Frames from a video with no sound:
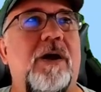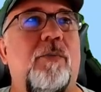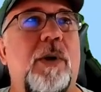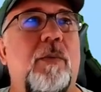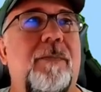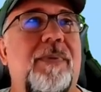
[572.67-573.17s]

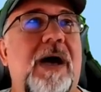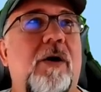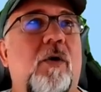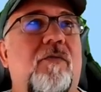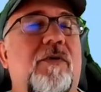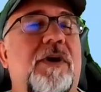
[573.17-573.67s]
went back
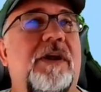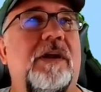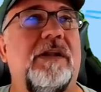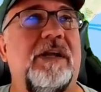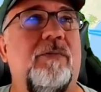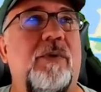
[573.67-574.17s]
over to
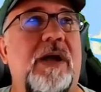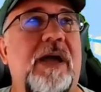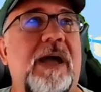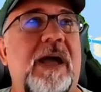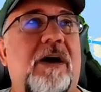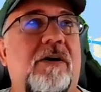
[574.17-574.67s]
Italy. We
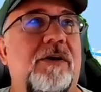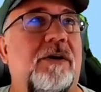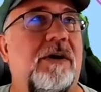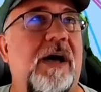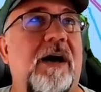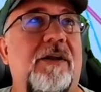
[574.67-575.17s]

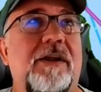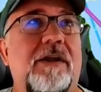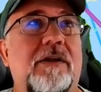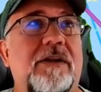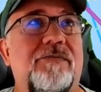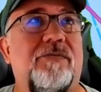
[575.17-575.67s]
hung out in
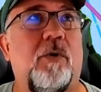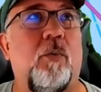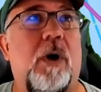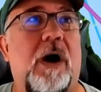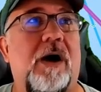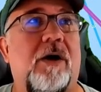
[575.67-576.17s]
Italy for a
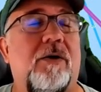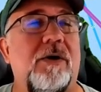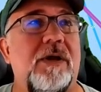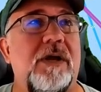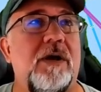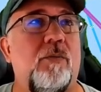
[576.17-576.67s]
while.
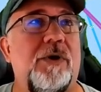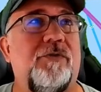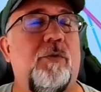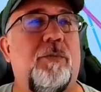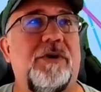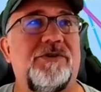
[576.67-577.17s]
Went to a
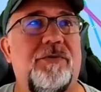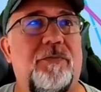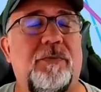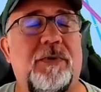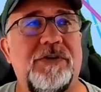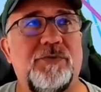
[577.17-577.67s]
bunch of different
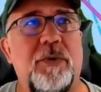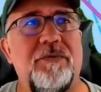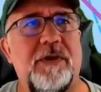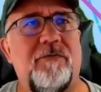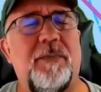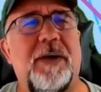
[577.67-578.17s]
places. We were there
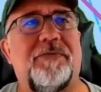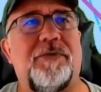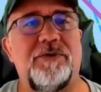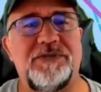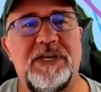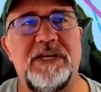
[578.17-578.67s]
for about
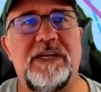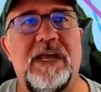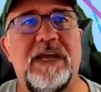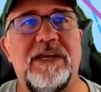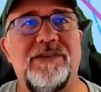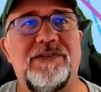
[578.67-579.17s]
13
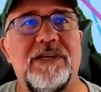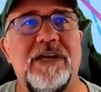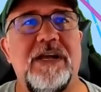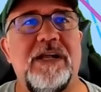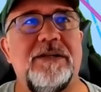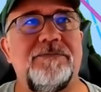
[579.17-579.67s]
days.
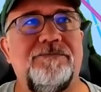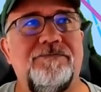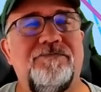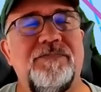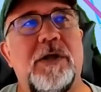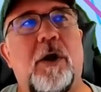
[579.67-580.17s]

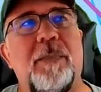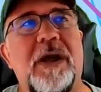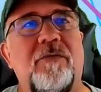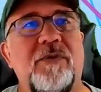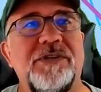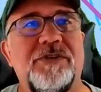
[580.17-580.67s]
And our main
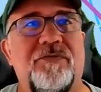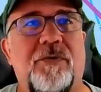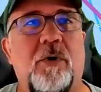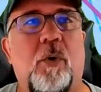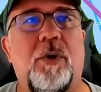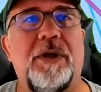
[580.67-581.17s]
reason for
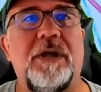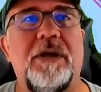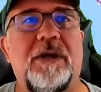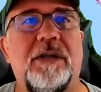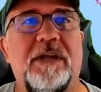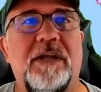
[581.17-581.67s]
going to
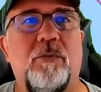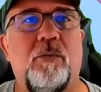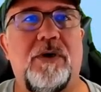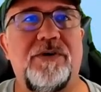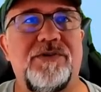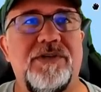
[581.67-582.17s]
Italy
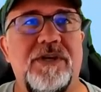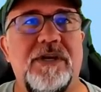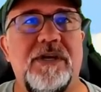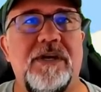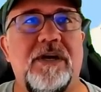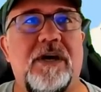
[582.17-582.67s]
was
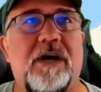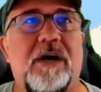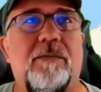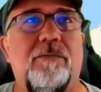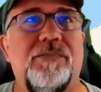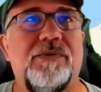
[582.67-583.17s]

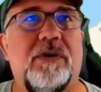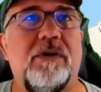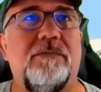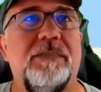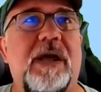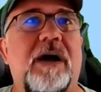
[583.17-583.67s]
to come
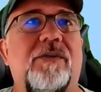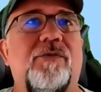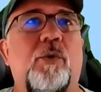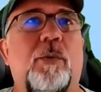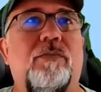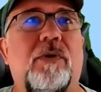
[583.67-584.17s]
down to
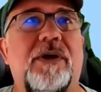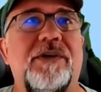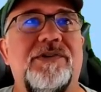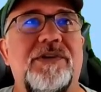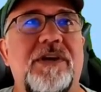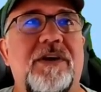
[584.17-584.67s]
a place
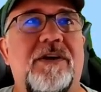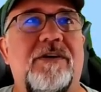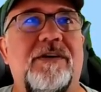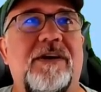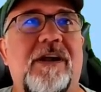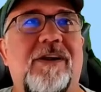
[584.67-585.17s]
here.
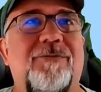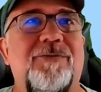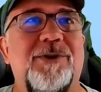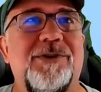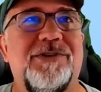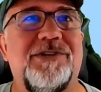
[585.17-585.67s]
And I don't know if you
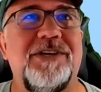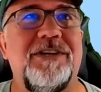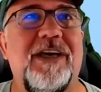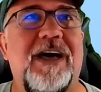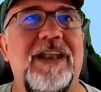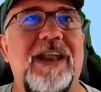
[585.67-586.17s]
can see
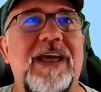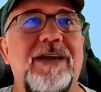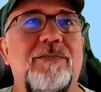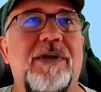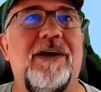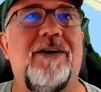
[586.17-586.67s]
that name
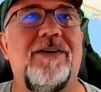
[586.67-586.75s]
there,